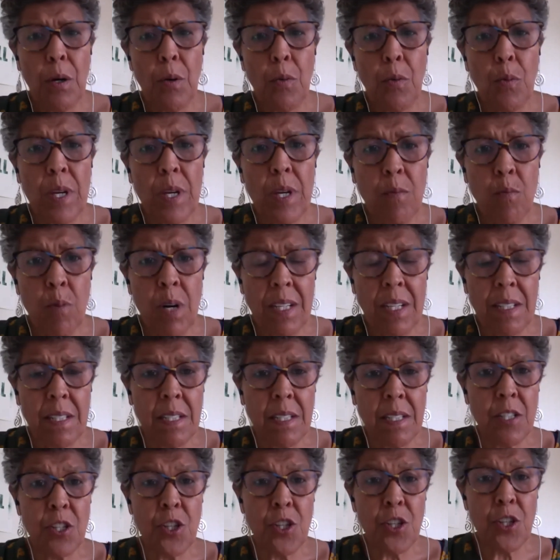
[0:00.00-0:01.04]
we
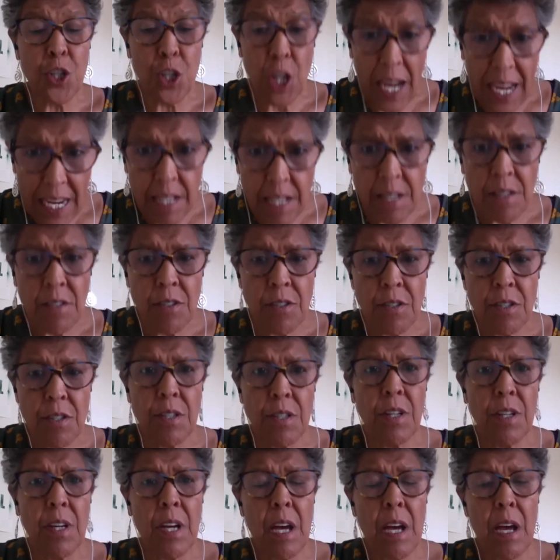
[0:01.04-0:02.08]
wanted
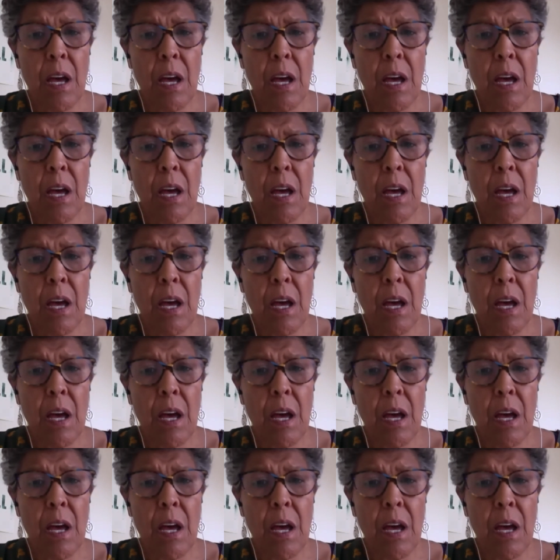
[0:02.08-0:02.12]
change,